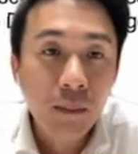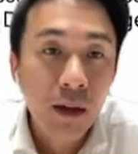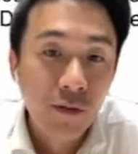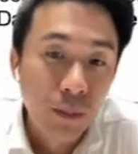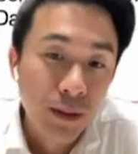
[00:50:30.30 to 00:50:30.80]
down
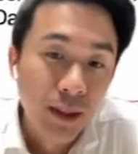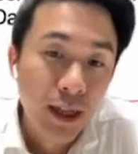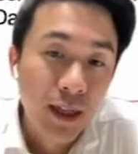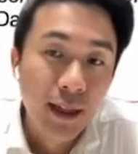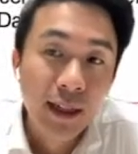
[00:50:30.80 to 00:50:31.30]
by
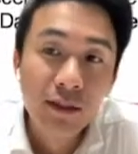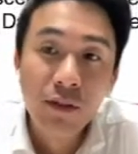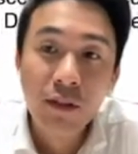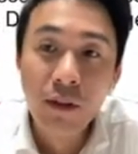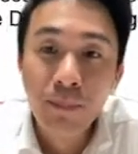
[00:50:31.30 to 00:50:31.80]
4%, and
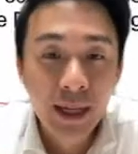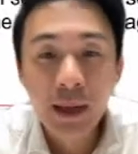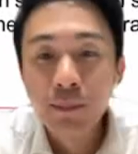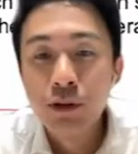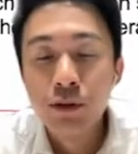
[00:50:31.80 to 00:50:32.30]
then back
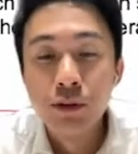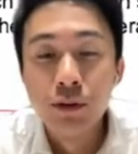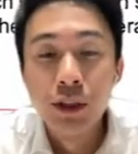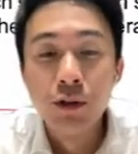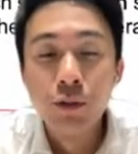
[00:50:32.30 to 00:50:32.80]
up
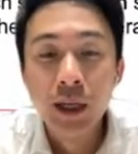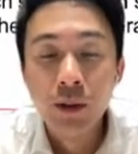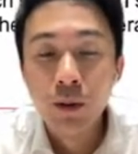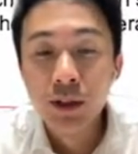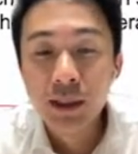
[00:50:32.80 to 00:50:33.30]
to, you know, where
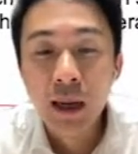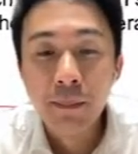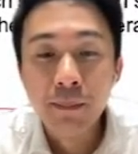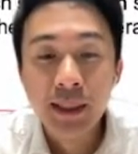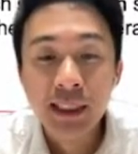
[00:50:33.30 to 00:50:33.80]
it was
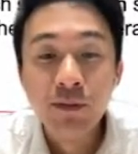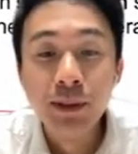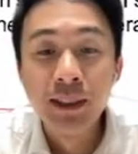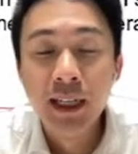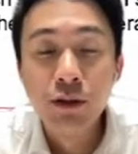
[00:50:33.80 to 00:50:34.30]
up by
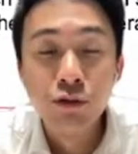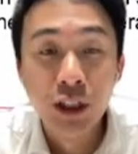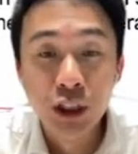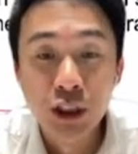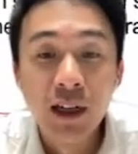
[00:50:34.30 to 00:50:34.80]
7% to
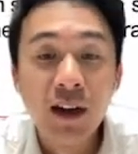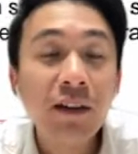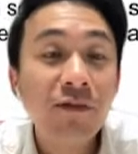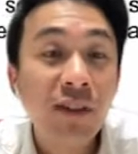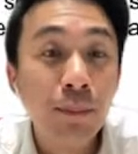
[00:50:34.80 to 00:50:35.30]
register
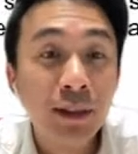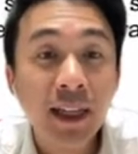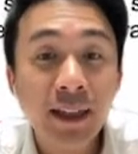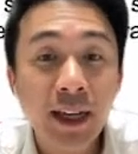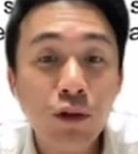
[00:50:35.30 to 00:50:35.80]
a
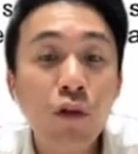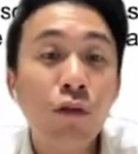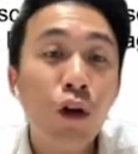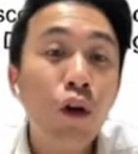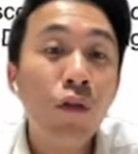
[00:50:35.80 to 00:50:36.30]
5% gain
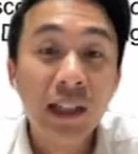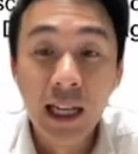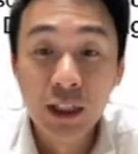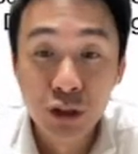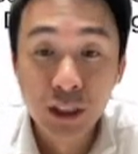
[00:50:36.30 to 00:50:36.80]
overall over the
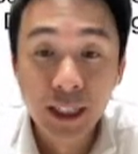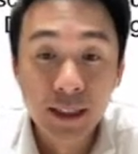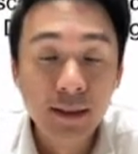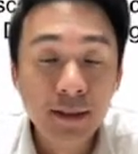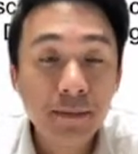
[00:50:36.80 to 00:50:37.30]
last three
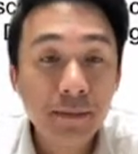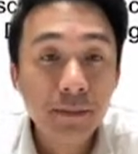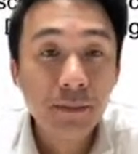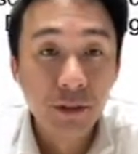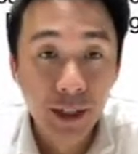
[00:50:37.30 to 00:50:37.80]
days,
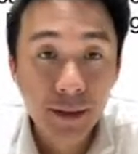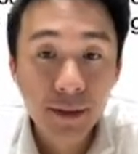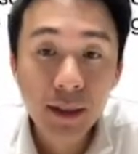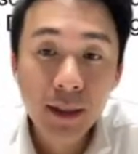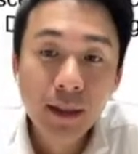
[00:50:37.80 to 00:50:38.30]
right?
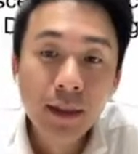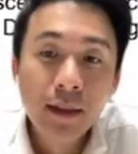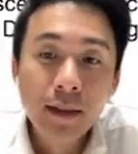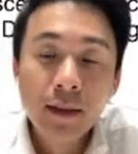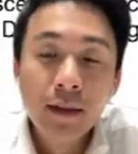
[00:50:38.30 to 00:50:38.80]

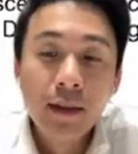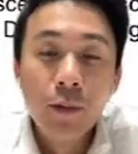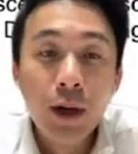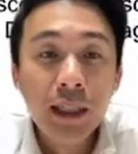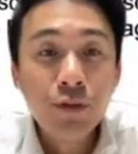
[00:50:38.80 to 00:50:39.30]

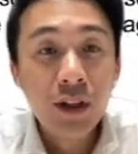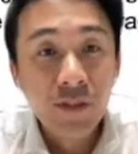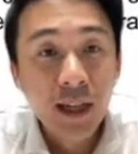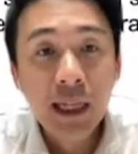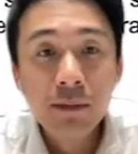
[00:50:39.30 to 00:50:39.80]
Whereas for the
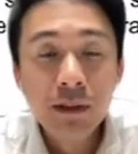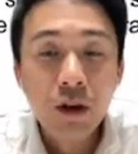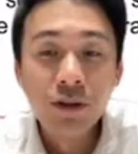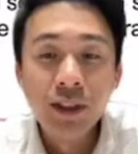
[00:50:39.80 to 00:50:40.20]
five times long